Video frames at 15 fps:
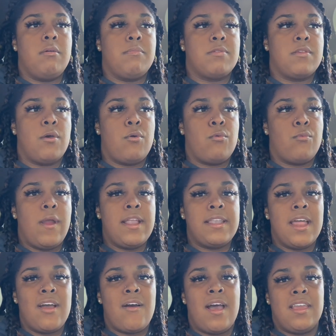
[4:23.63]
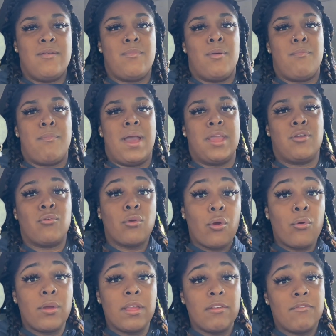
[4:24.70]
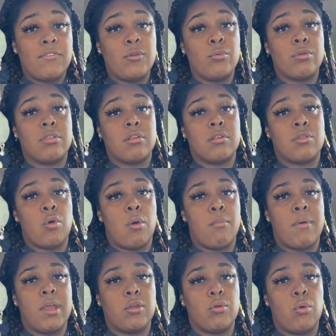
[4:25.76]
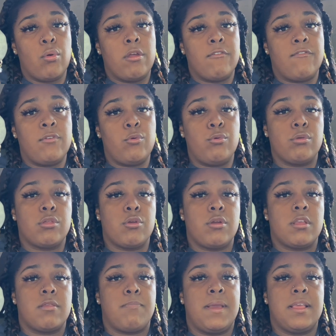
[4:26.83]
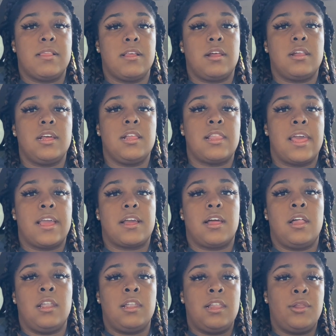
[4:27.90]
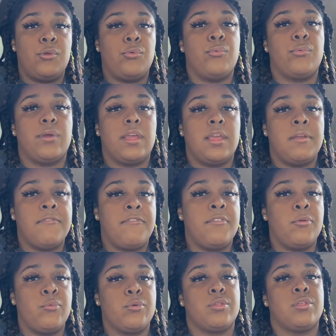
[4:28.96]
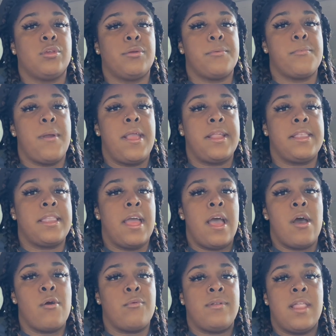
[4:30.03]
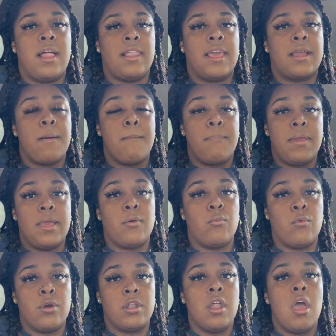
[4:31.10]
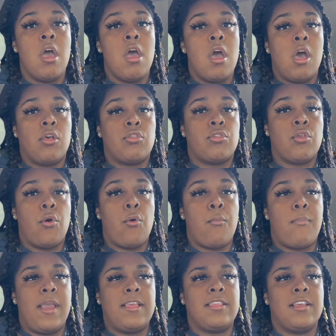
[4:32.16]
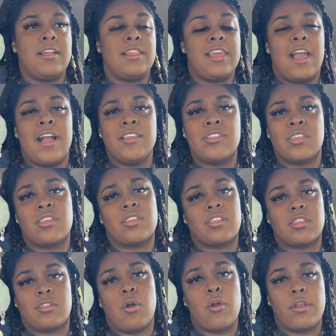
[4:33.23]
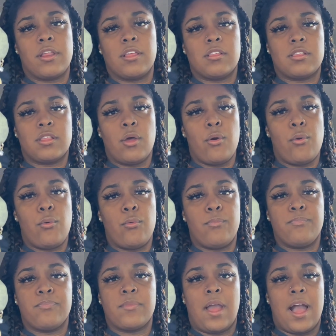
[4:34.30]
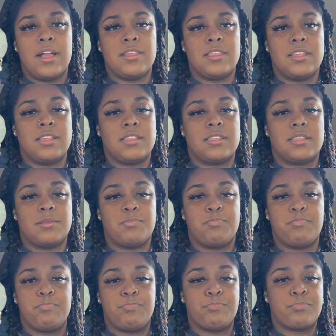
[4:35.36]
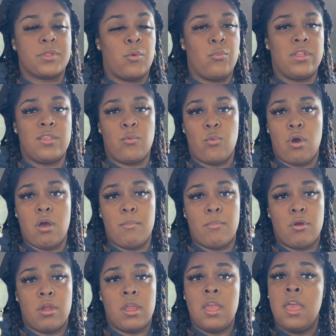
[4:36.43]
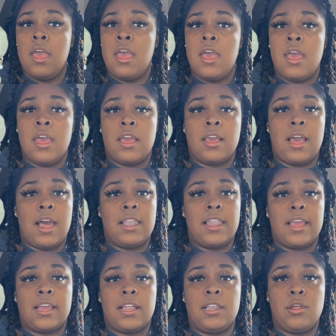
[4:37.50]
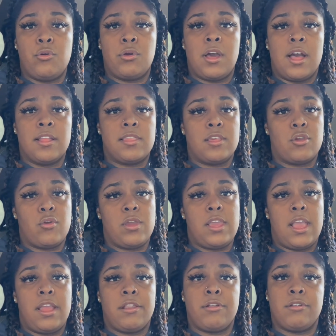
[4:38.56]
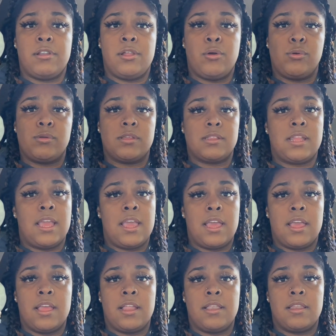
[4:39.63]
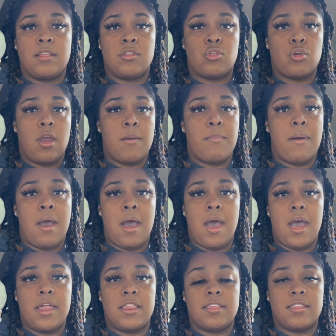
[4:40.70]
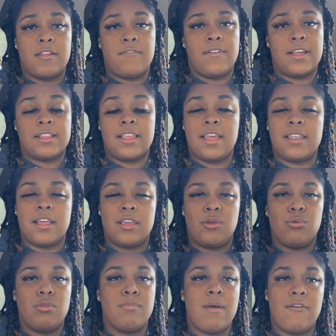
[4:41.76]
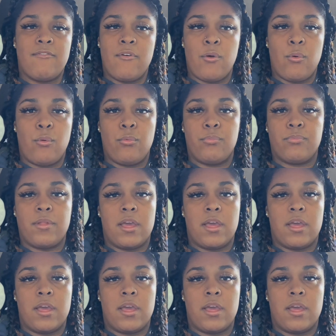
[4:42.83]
So right now I am a micro influencer. So a micro influencer is basically like a little influencer right now, not like a big one. So basically I just started. So I just went to Walmart, got like a little content creator, little stand, tripod and stuff like that. And I use my phone.